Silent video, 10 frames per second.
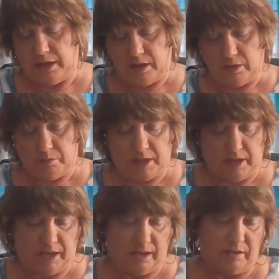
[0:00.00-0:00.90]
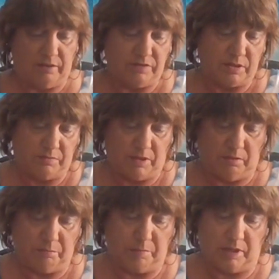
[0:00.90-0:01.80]
Here we have
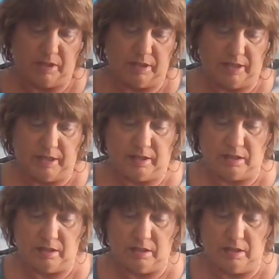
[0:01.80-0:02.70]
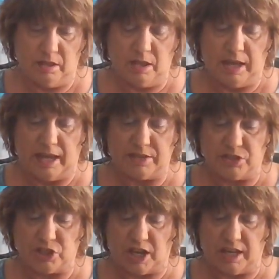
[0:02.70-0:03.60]
something by
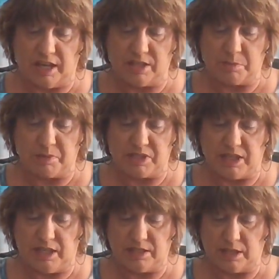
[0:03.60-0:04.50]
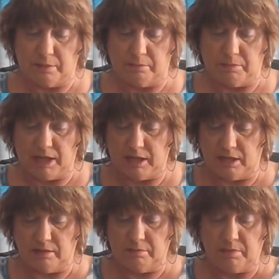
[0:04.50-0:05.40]
SJS Petite
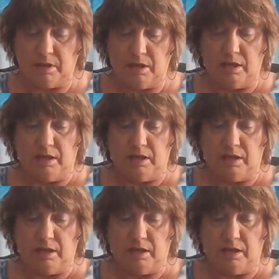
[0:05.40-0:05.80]
Medium.